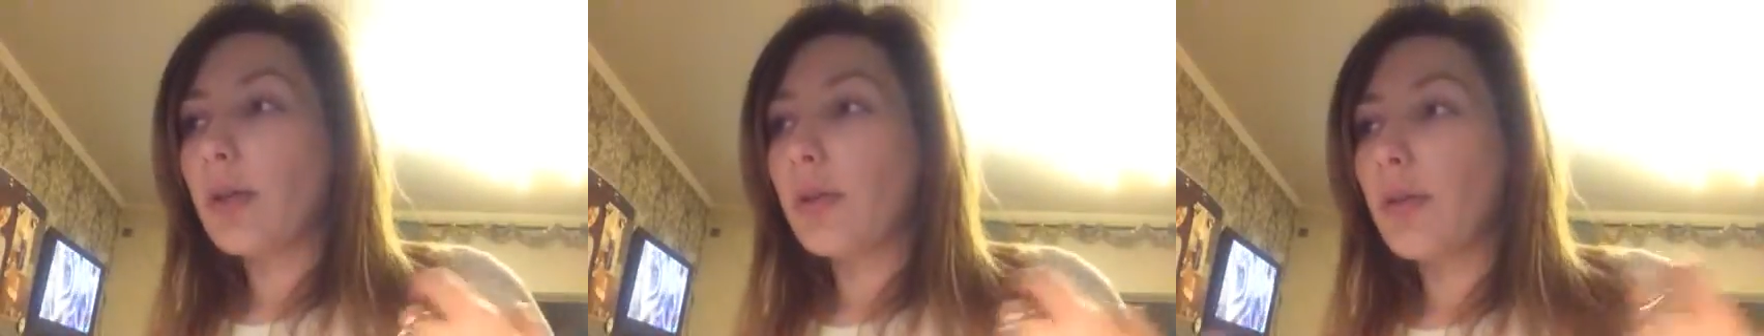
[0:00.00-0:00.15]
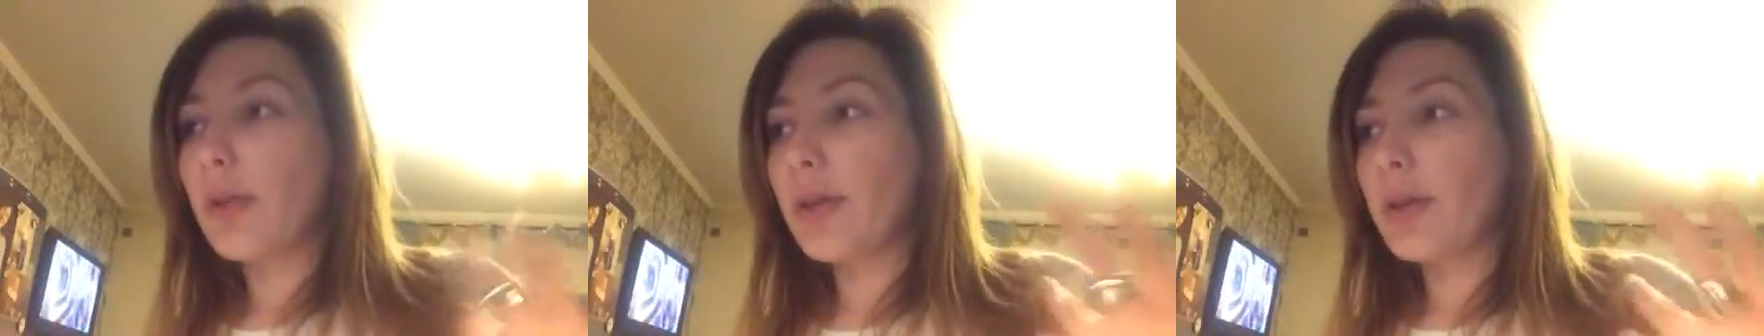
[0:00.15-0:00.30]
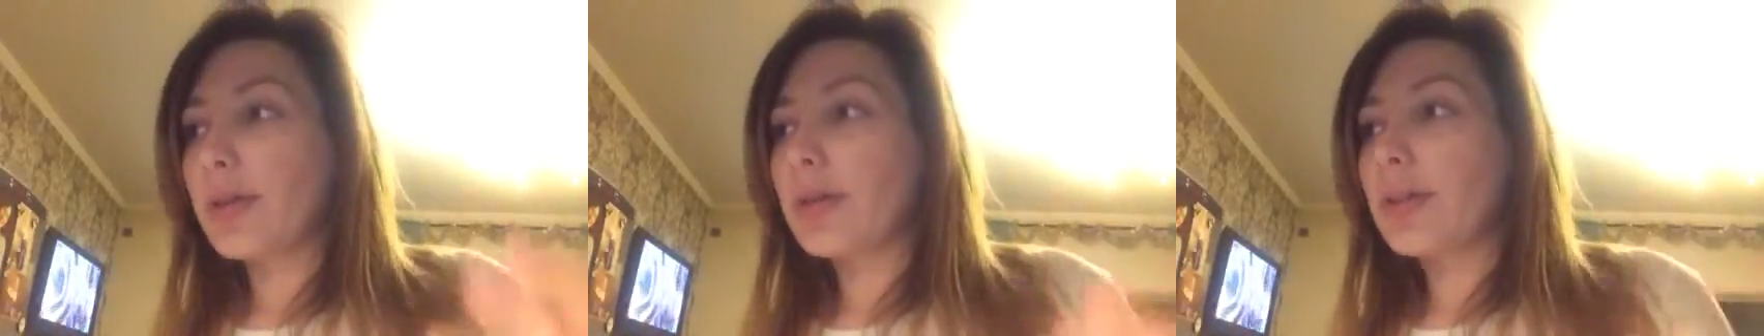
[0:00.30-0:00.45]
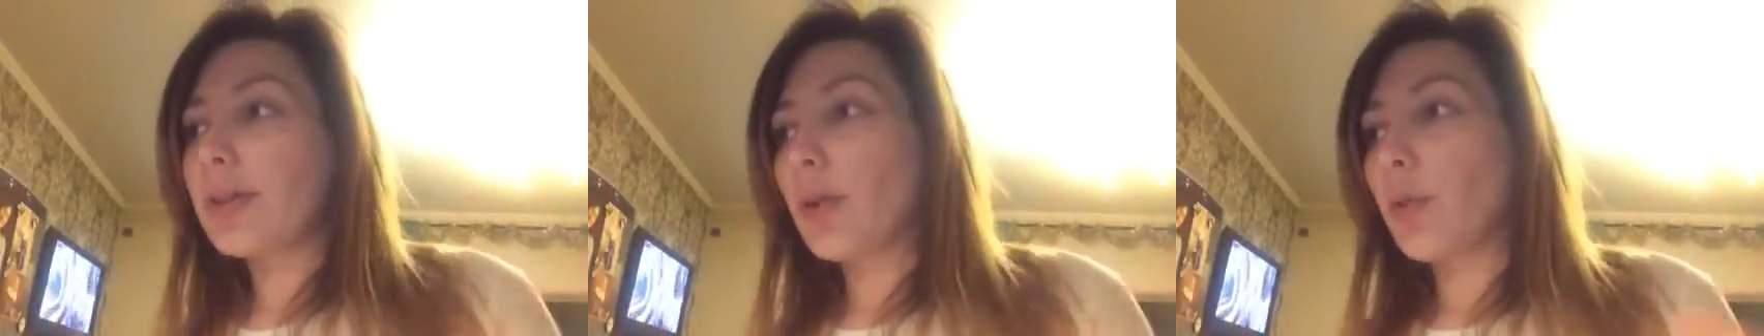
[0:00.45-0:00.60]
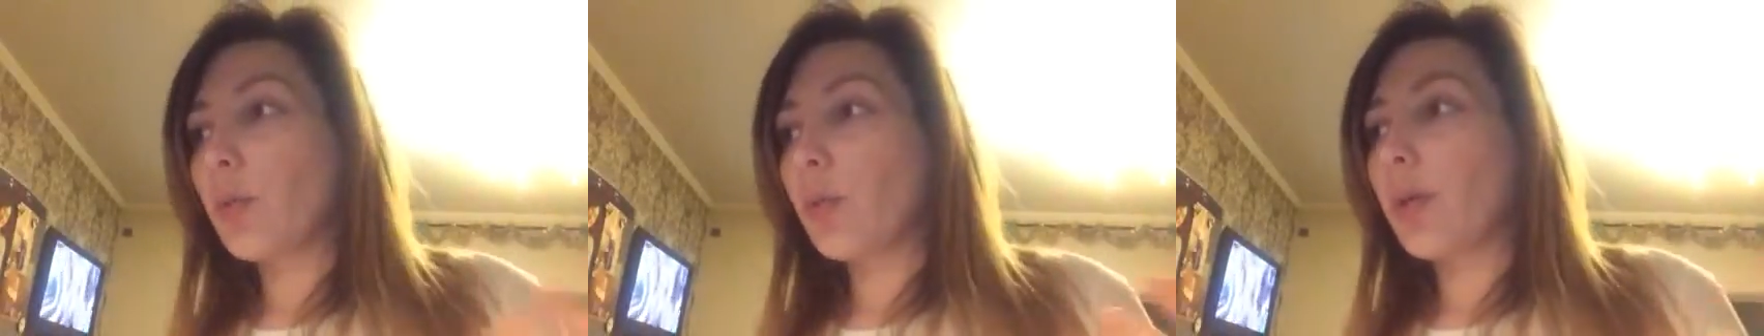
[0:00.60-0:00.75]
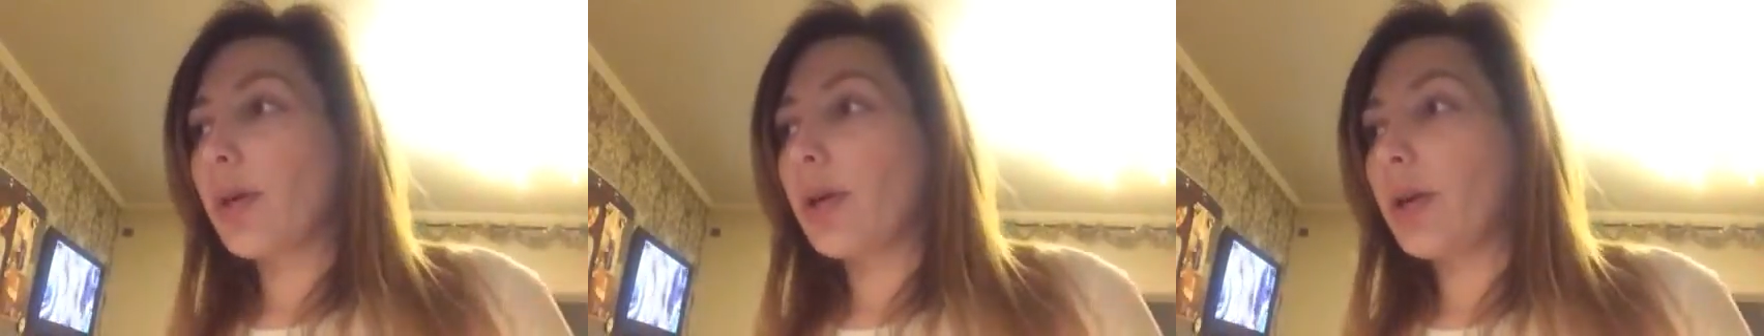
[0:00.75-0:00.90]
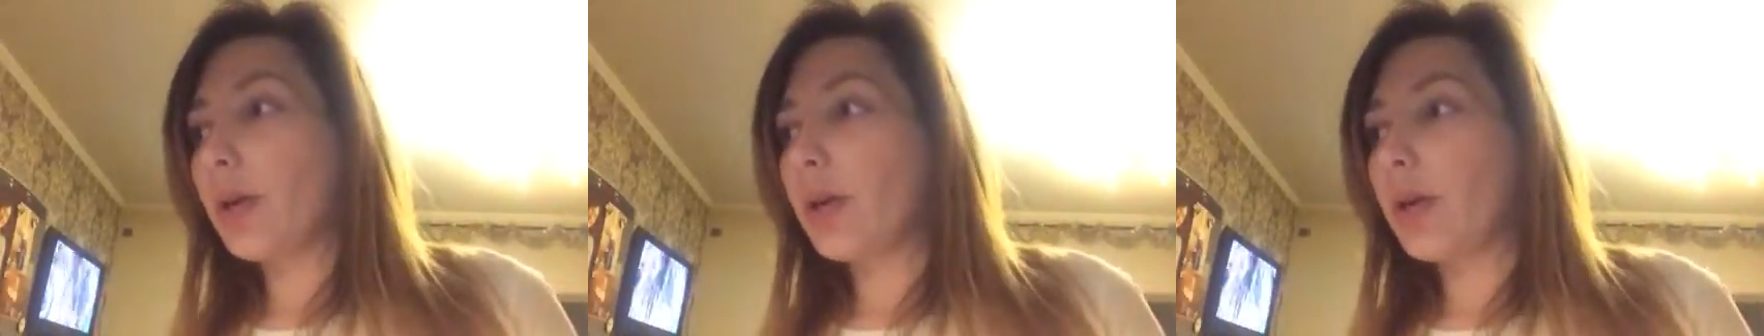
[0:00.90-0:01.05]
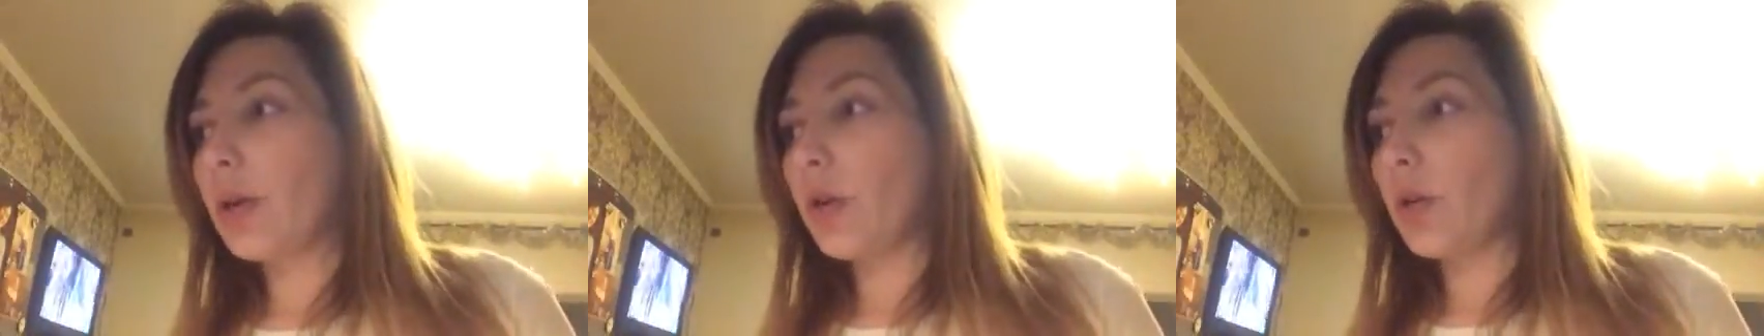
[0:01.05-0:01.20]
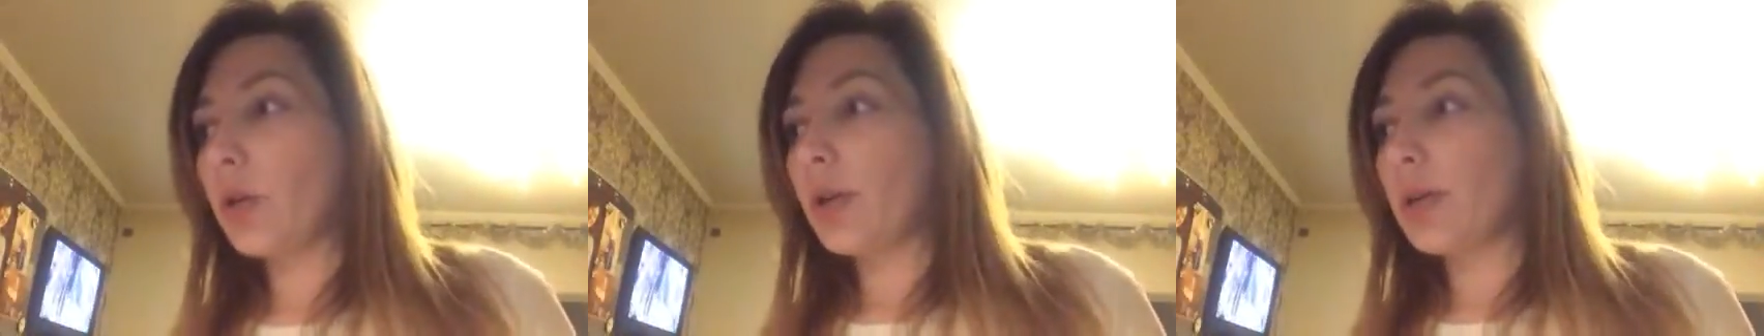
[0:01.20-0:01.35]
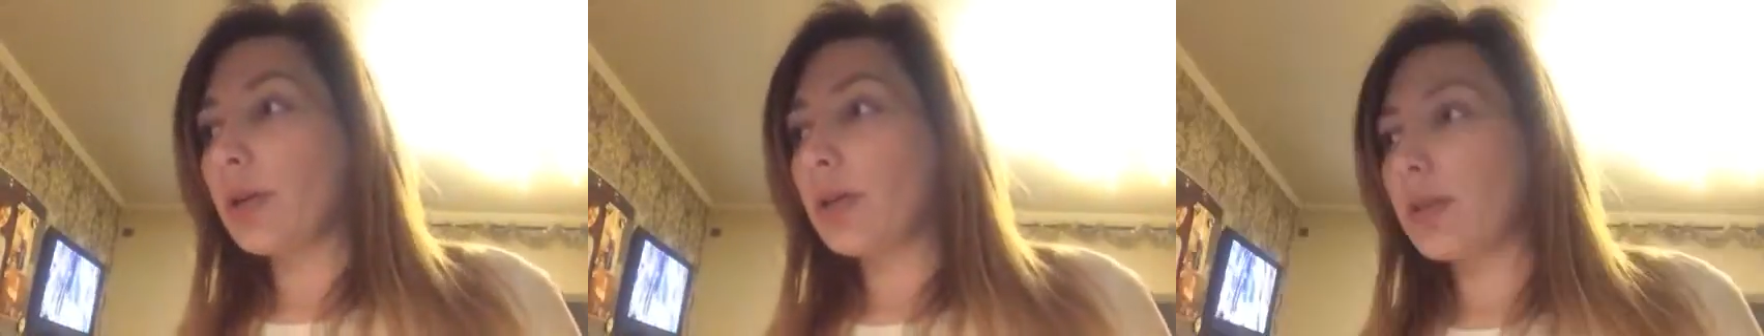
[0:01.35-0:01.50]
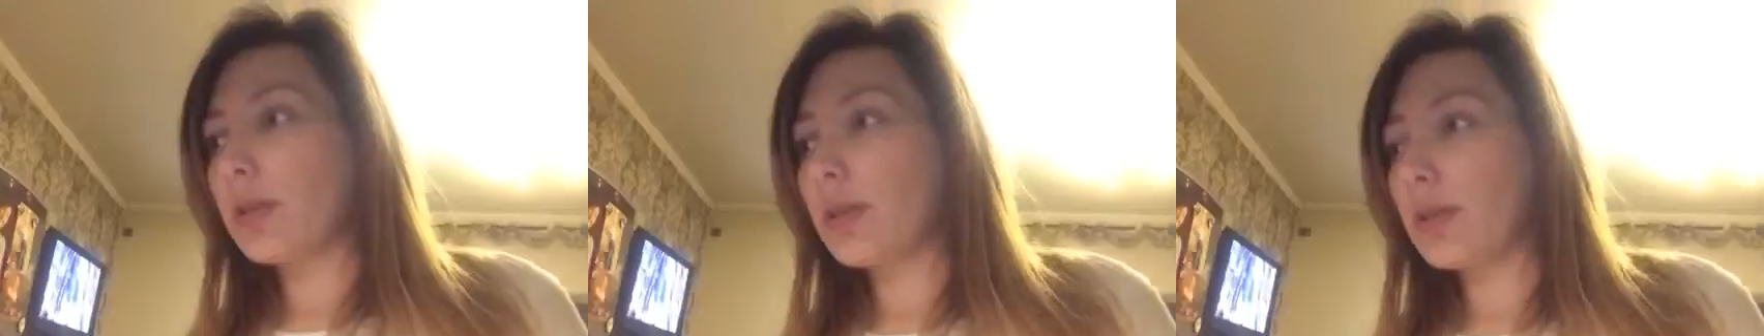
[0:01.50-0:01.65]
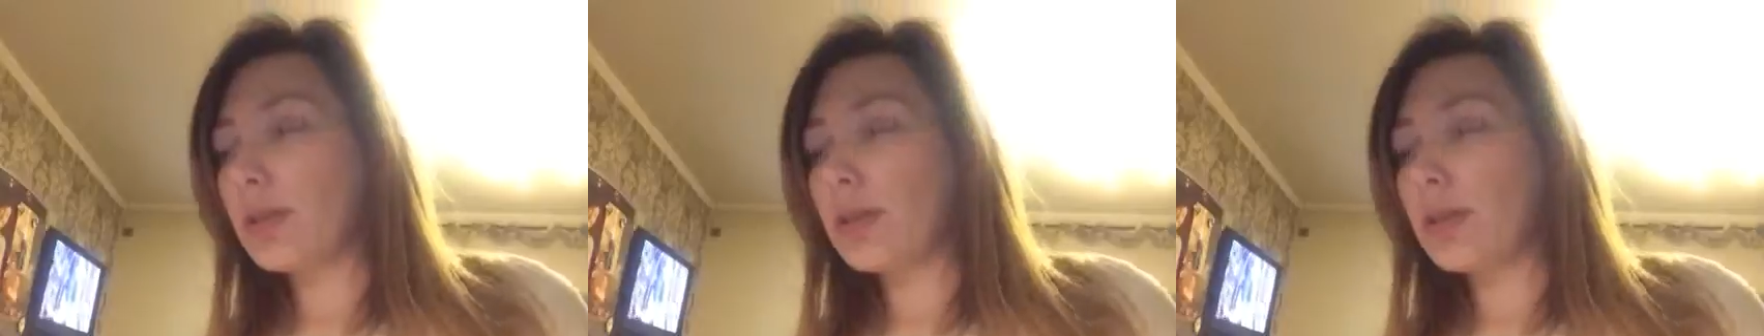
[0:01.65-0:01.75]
They are somewhere on a